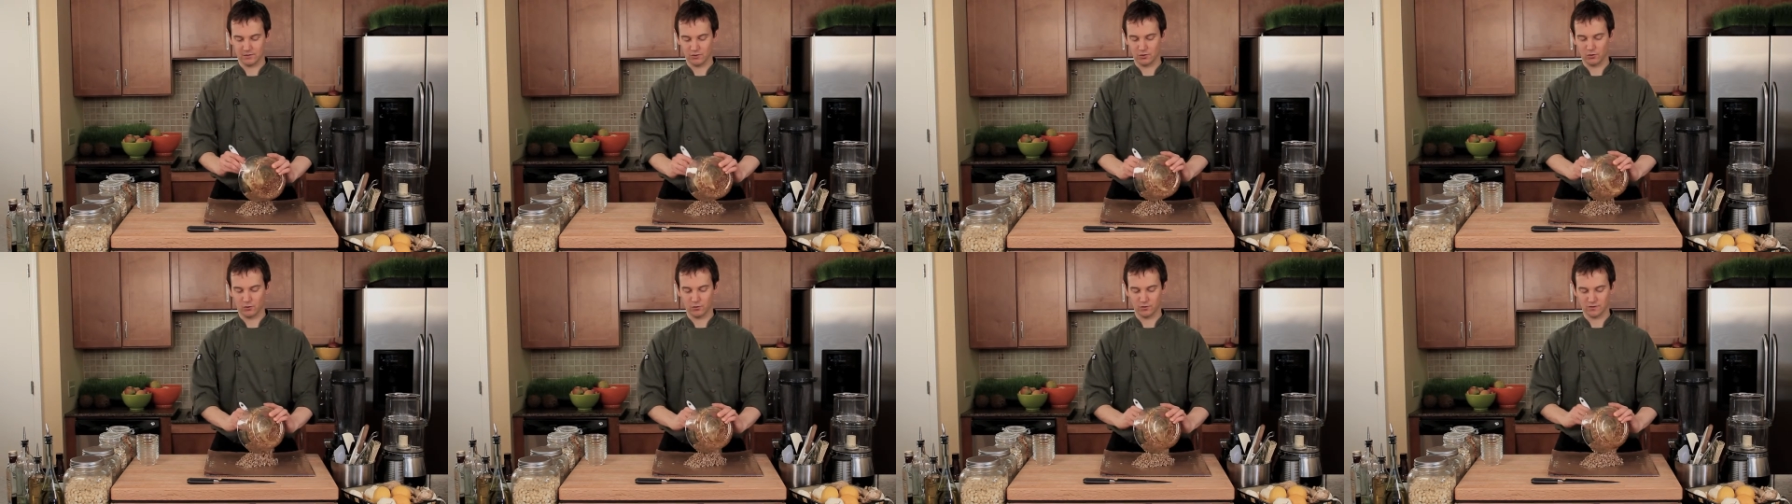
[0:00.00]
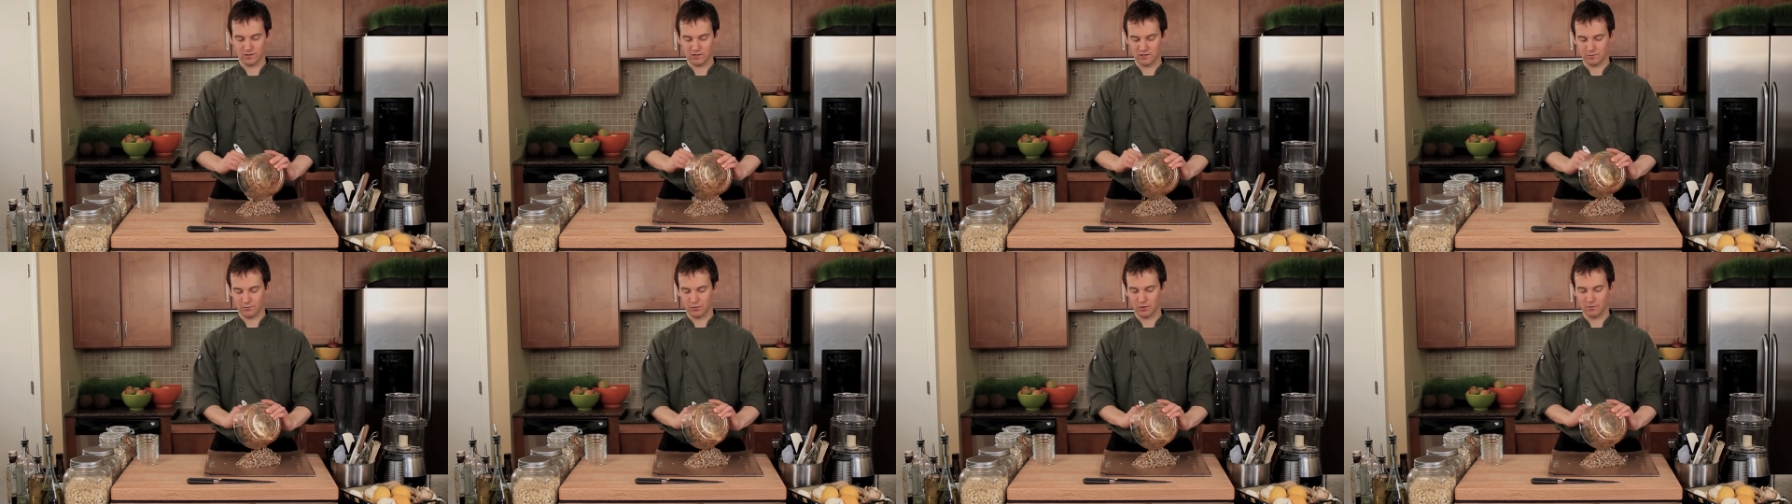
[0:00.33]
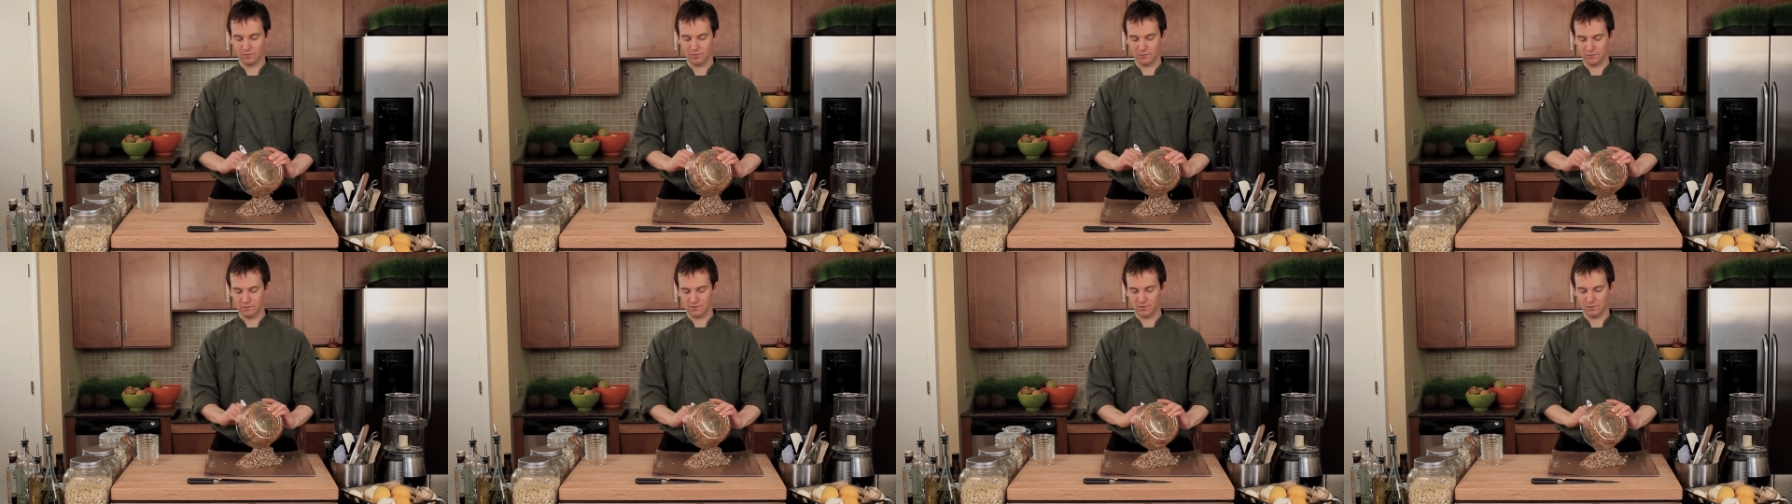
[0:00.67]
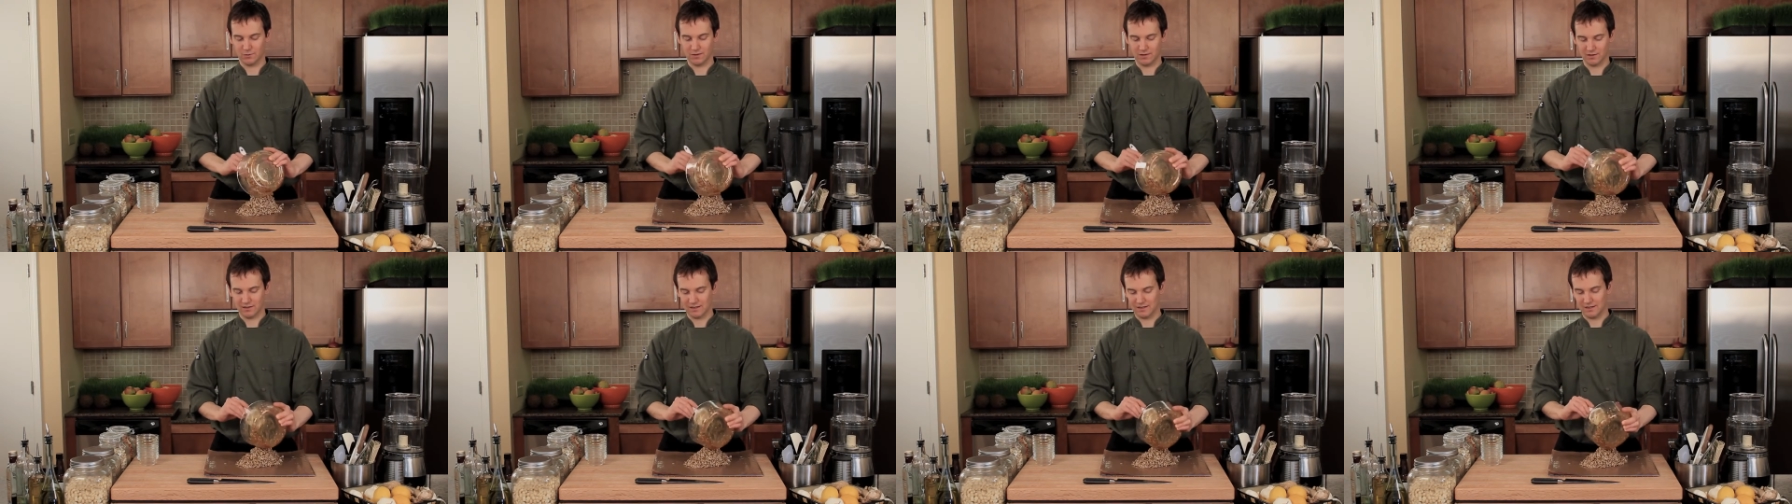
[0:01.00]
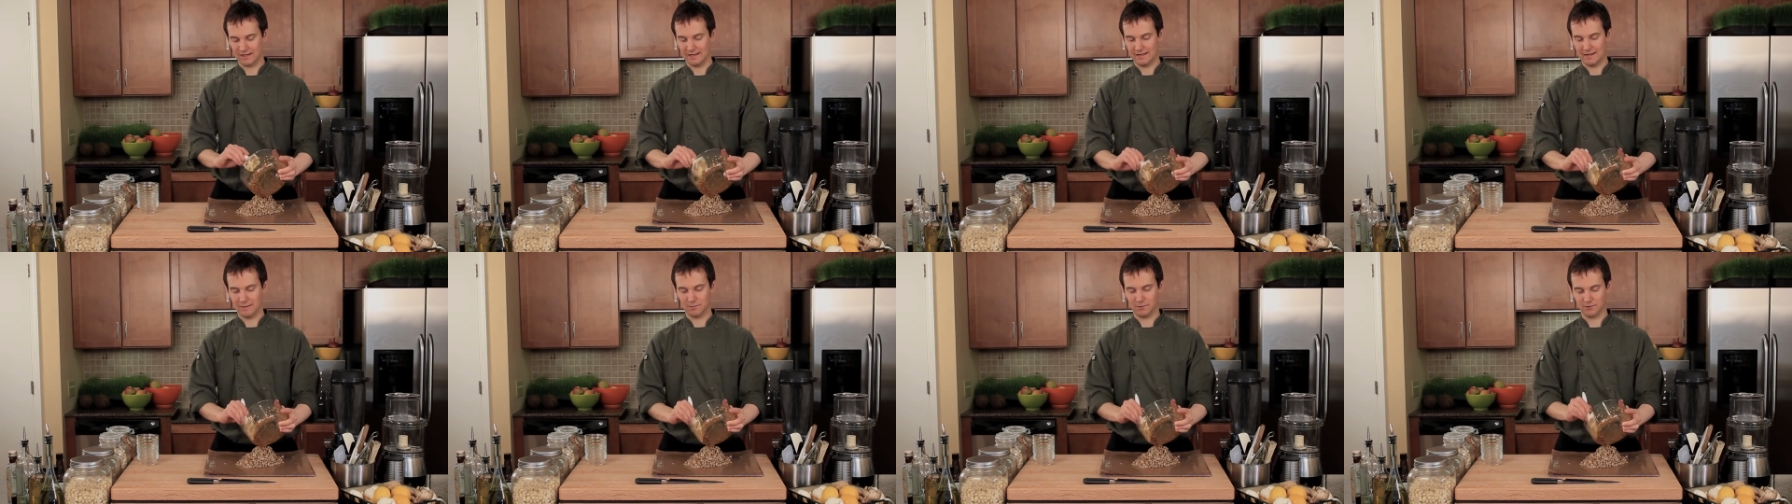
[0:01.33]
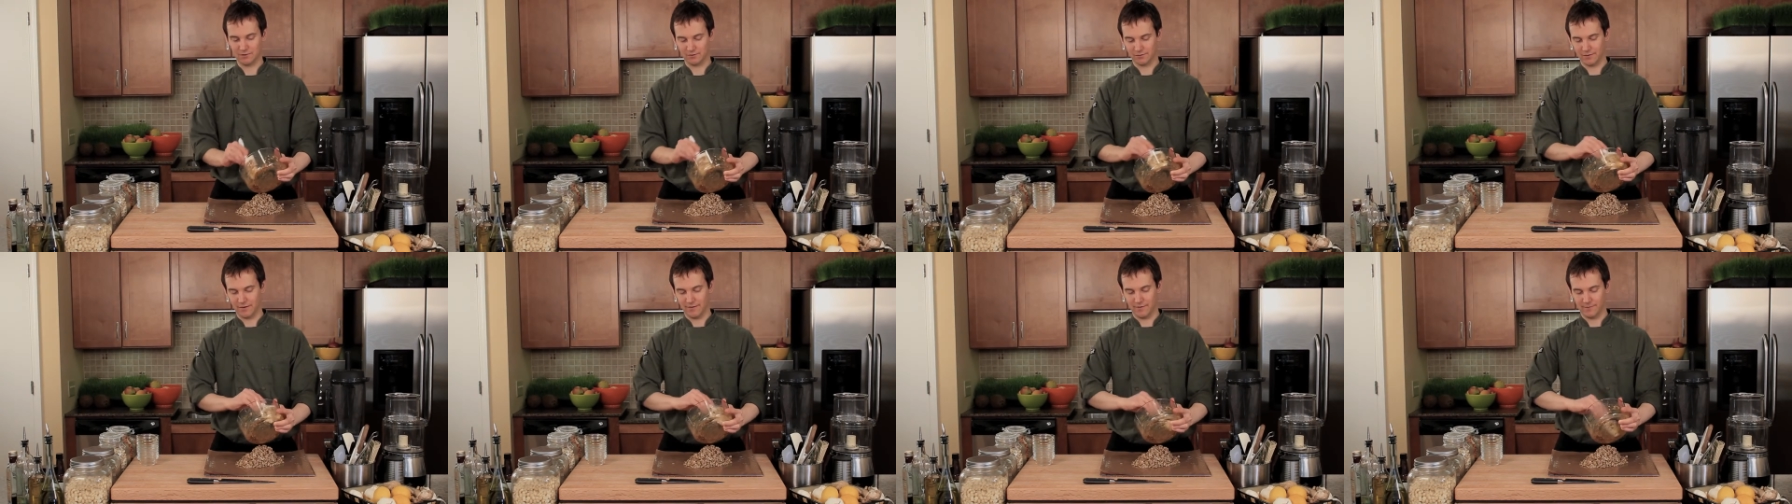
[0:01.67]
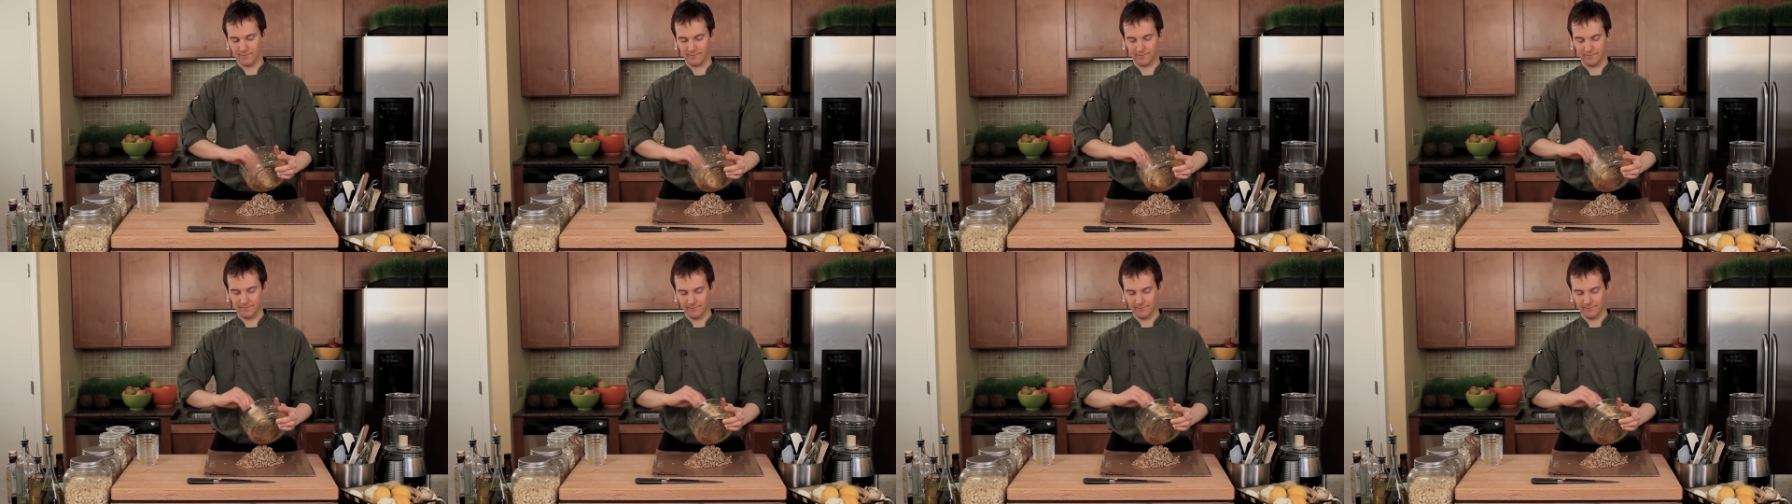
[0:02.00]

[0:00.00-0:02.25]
cause us problems with cleanup as well,